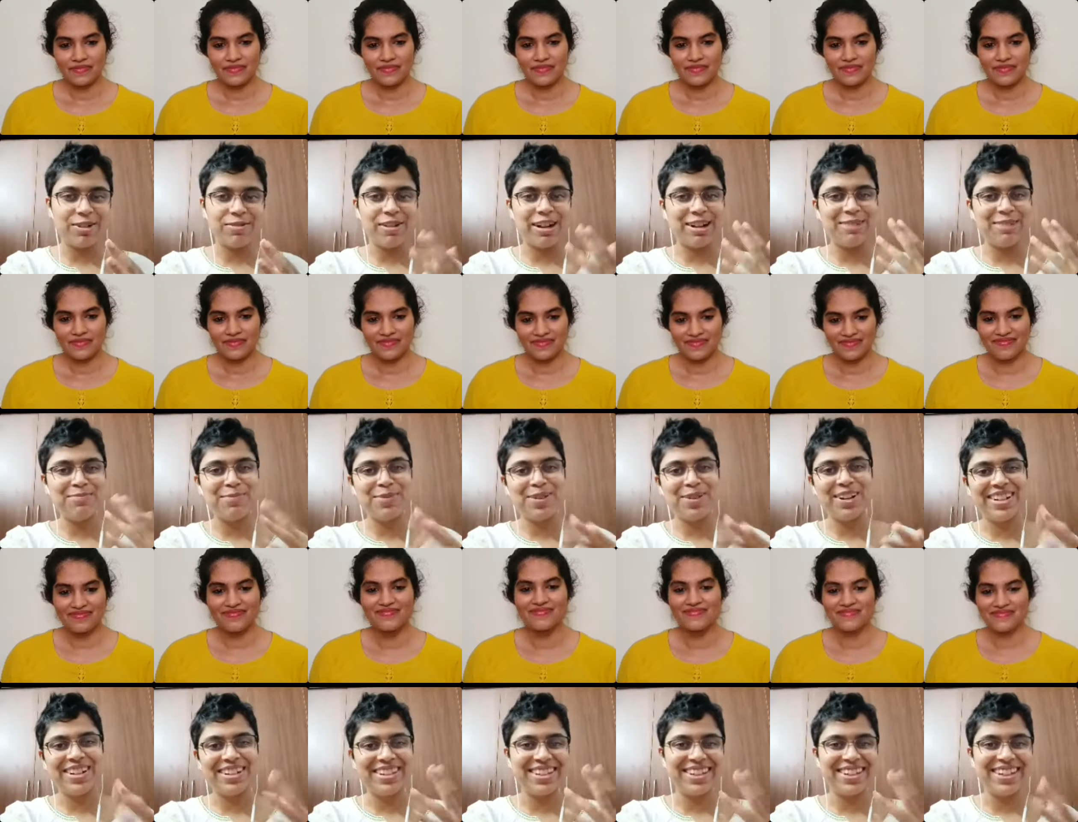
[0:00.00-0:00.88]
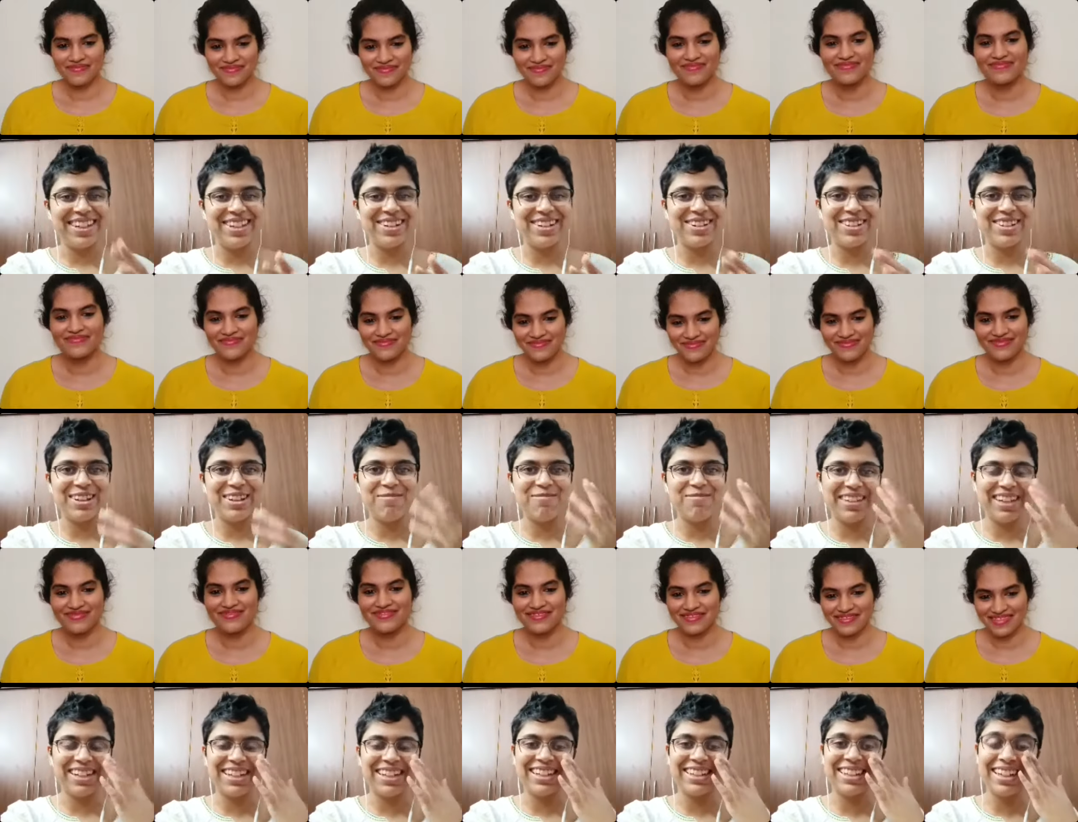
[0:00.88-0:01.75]
Speaker 1: 1.3 or
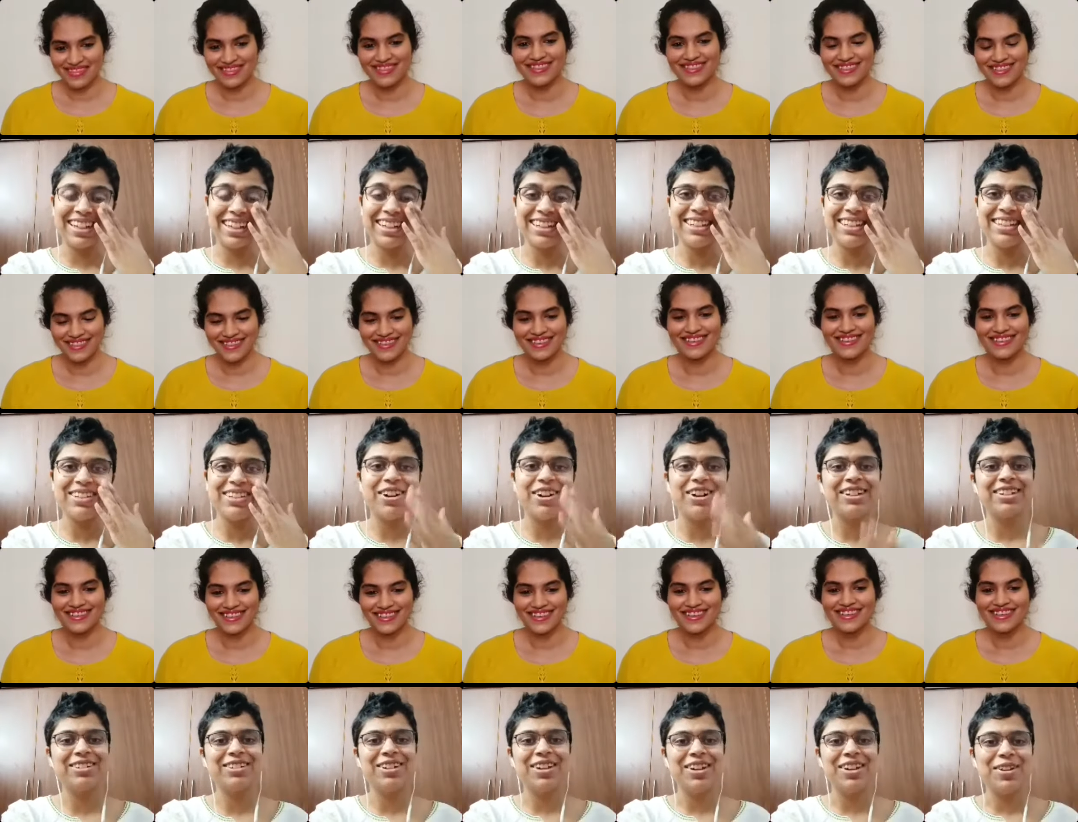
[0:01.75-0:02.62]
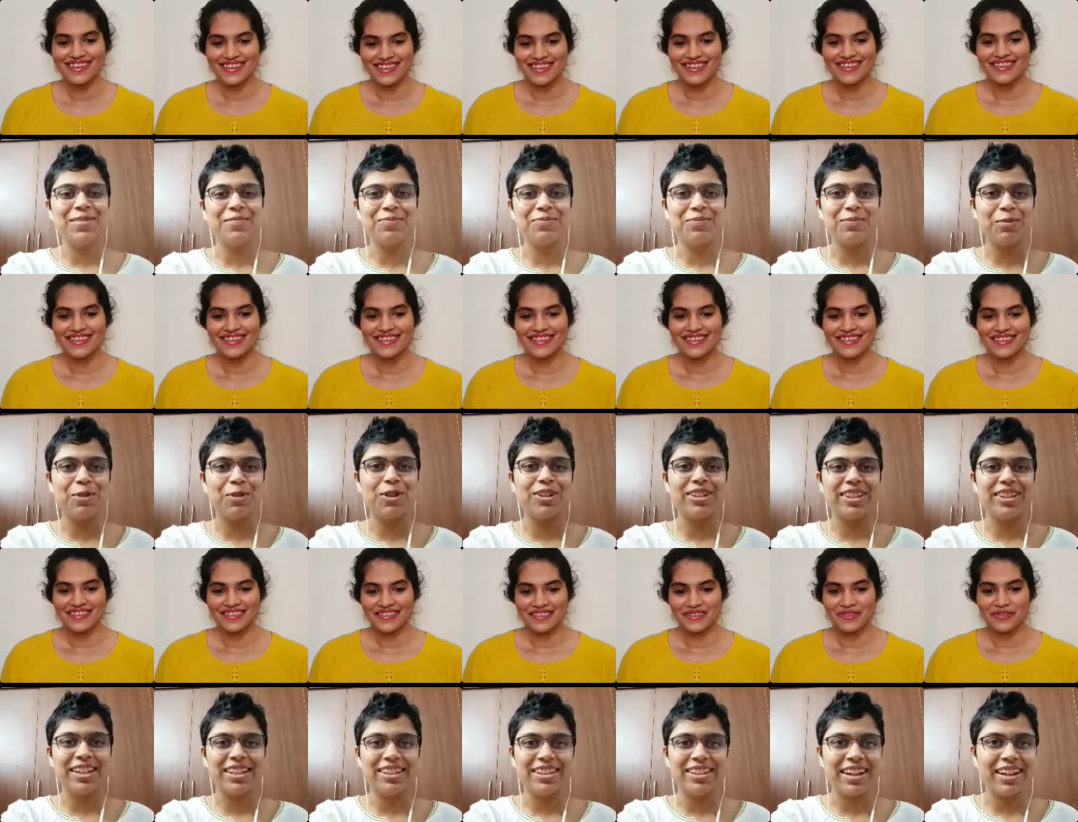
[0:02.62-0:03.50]
something like that, not more
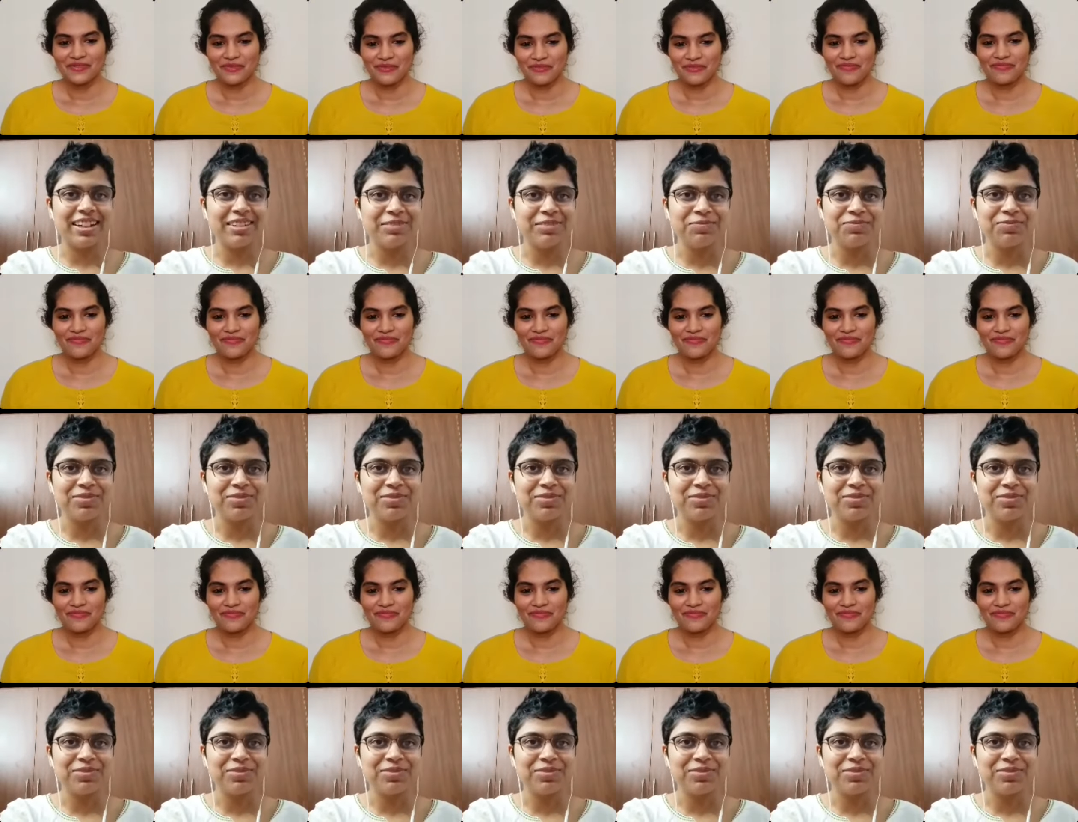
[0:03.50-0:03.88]
than that.